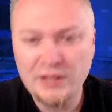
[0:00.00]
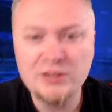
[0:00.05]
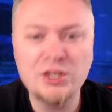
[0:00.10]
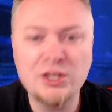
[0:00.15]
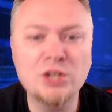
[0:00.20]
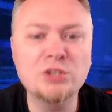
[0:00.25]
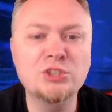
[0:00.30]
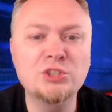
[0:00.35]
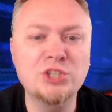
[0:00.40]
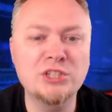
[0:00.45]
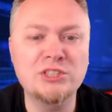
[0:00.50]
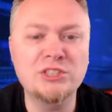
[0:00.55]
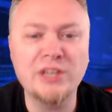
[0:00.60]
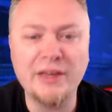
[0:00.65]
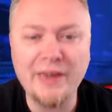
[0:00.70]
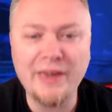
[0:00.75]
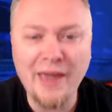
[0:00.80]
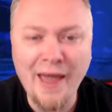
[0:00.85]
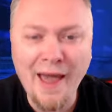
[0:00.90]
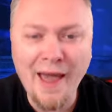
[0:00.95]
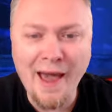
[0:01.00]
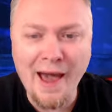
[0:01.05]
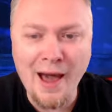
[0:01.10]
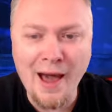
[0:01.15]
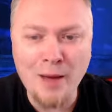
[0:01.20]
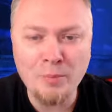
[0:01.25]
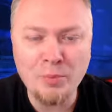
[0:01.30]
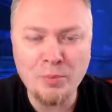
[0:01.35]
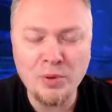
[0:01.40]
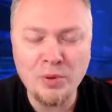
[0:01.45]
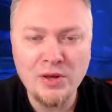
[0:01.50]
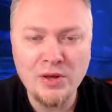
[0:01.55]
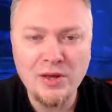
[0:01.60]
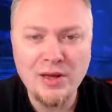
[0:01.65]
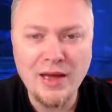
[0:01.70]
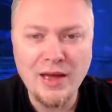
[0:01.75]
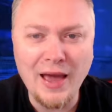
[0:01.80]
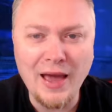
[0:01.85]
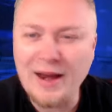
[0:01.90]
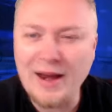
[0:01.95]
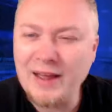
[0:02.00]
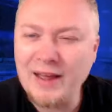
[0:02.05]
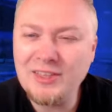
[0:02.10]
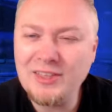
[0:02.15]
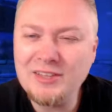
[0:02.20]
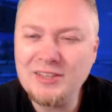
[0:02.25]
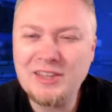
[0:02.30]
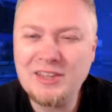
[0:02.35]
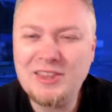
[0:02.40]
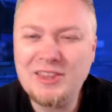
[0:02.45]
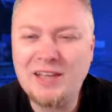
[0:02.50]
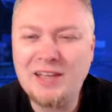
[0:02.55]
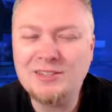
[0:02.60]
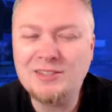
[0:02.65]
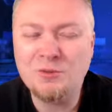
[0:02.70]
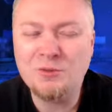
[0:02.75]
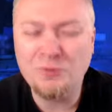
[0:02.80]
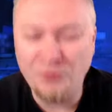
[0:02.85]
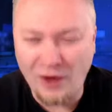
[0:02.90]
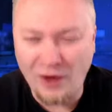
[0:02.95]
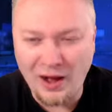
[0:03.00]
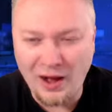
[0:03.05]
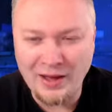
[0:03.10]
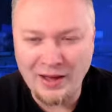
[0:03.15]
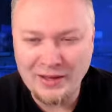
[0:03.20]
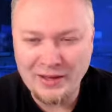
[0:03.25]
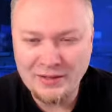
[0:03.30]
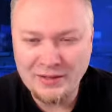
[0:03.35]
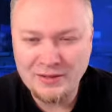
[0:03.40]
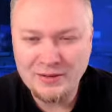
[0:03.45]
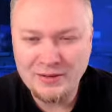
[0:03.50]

There's just a cap, and I think that that's fine.